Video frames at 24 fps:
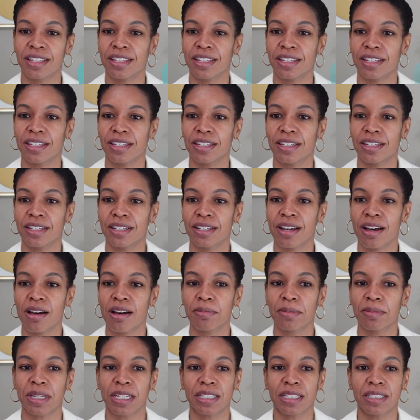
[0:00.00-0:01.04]
the
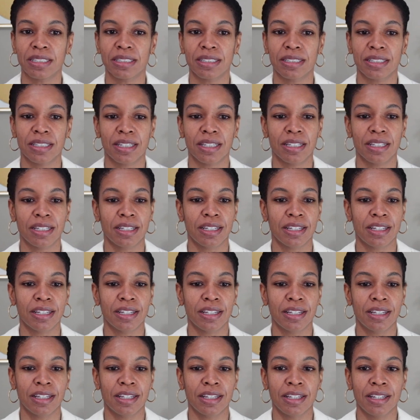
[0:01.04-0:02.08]
comments.
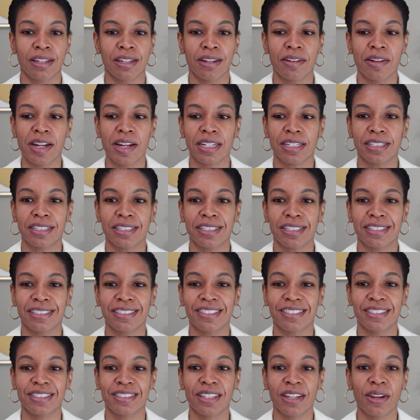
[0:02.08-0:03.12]
All right,
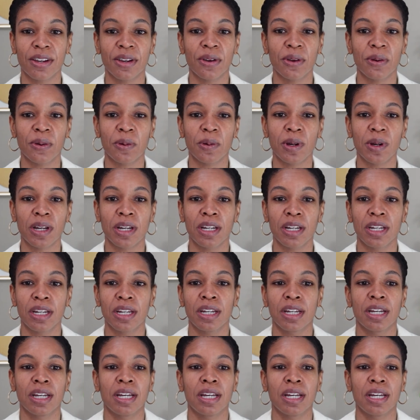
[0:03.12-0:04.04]
so